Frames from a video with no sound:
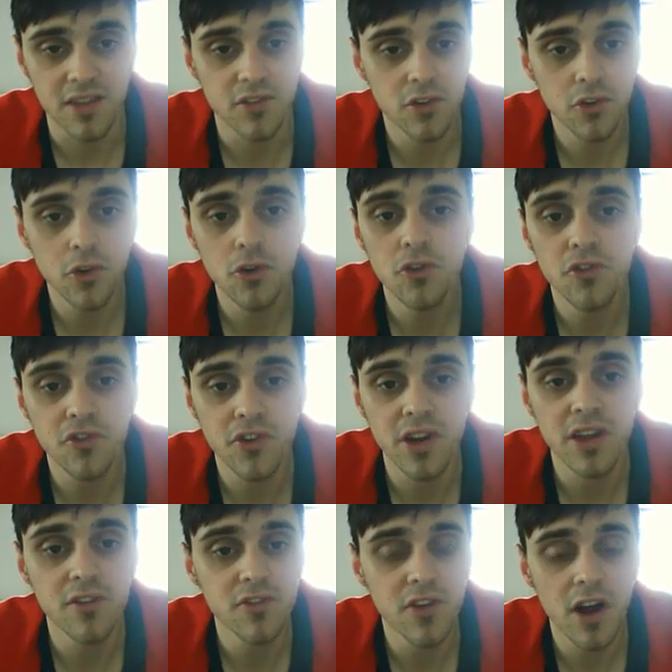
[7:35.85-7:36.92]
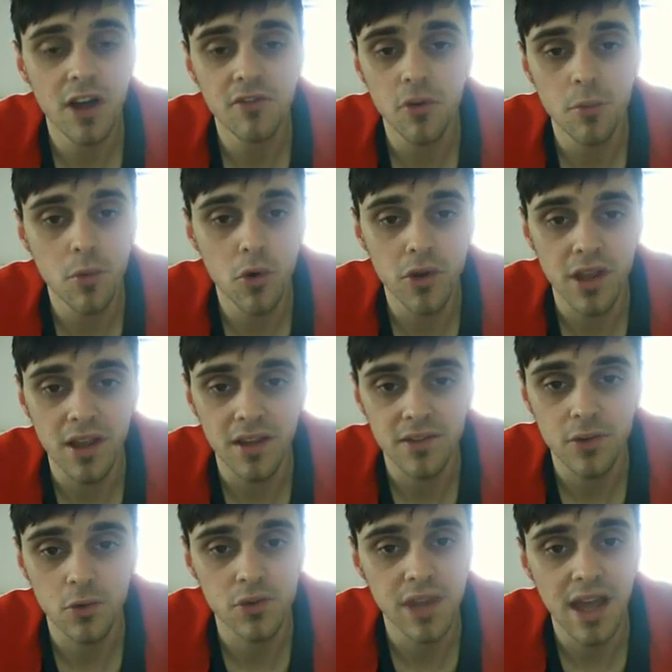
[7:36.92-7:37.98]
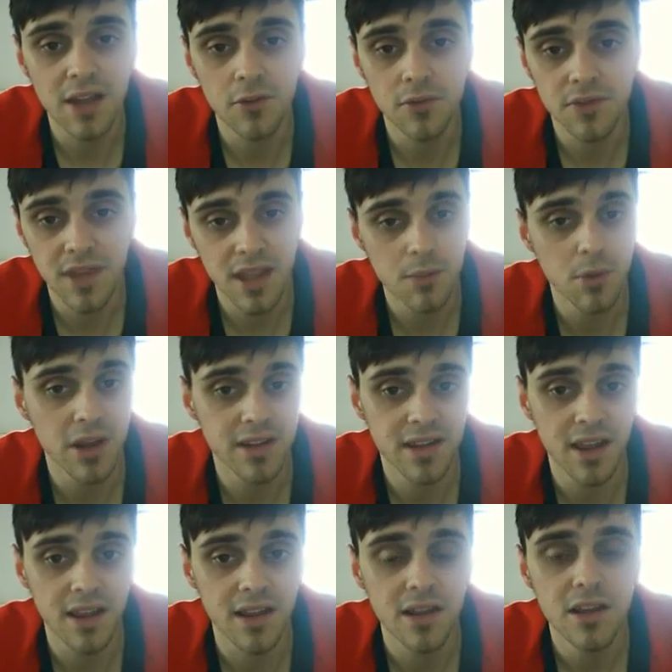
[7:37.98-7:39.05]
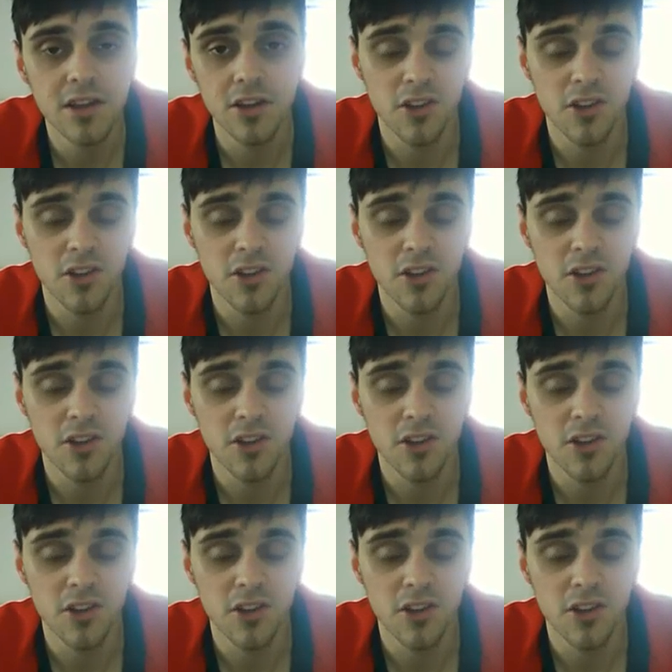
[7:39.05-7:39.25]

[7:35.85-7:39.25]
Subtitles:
2, 3, 5 or more years, or down day by day?